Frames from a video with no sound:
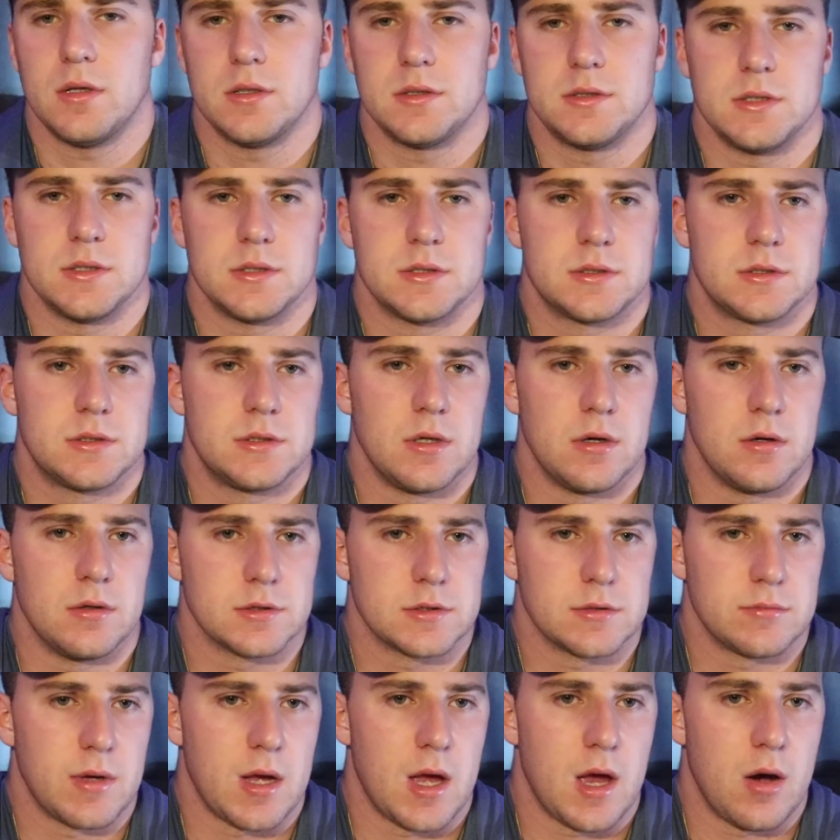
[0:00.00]
it just
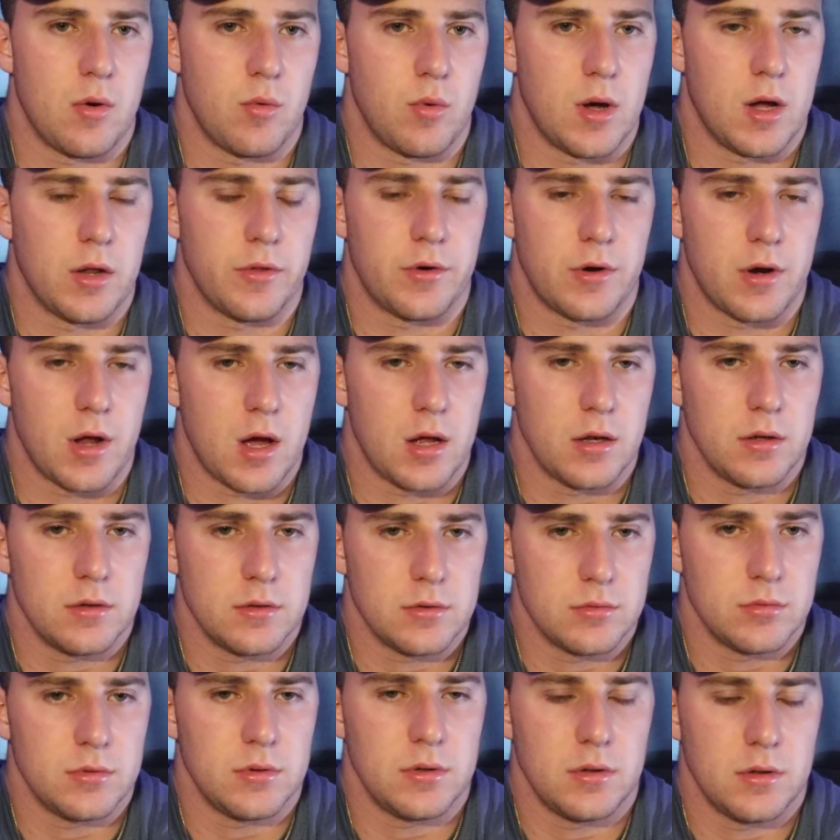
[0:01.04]
shows them how well they're not
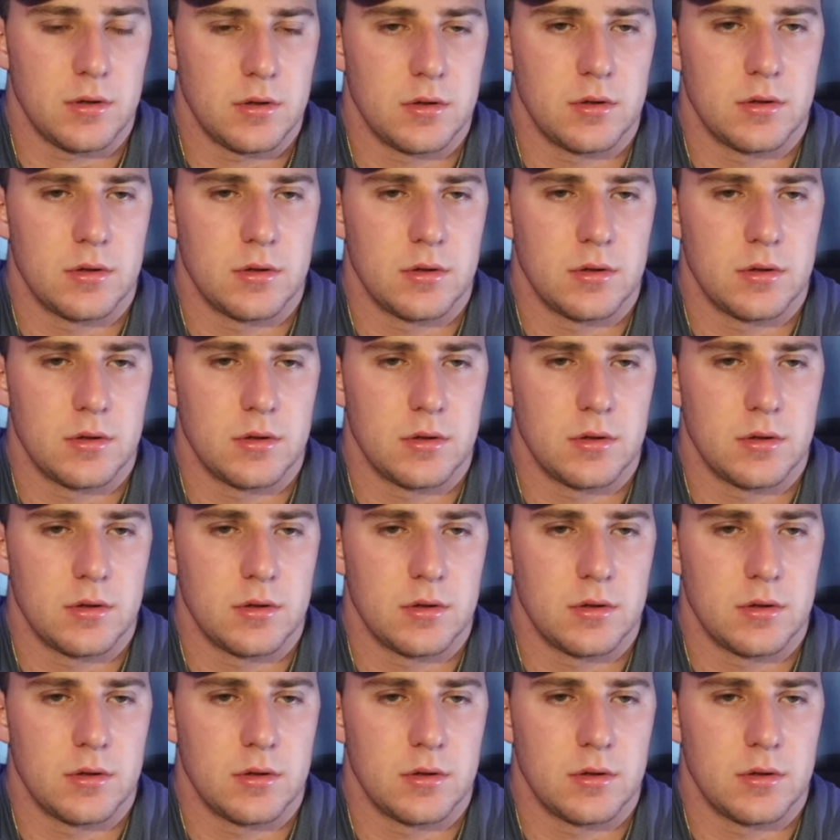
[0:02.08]
doing.